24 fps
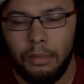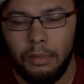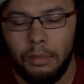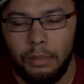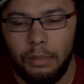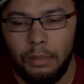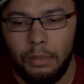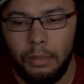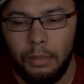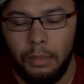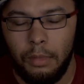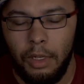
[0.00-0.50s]

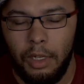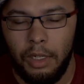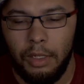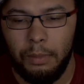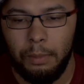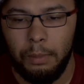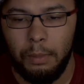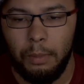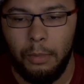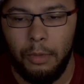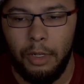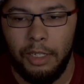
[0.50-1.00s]
What?
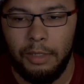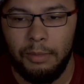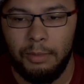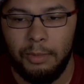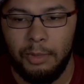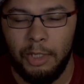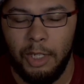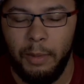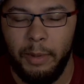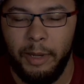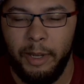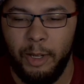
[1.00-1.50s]
What?
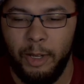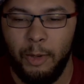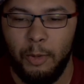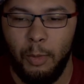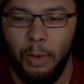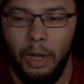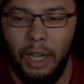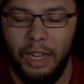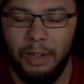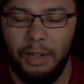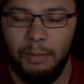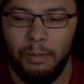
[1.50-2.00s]
Show me.
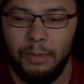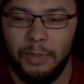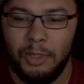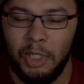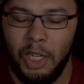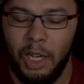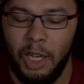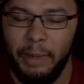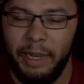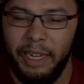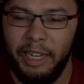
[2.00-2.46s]
What? Show me.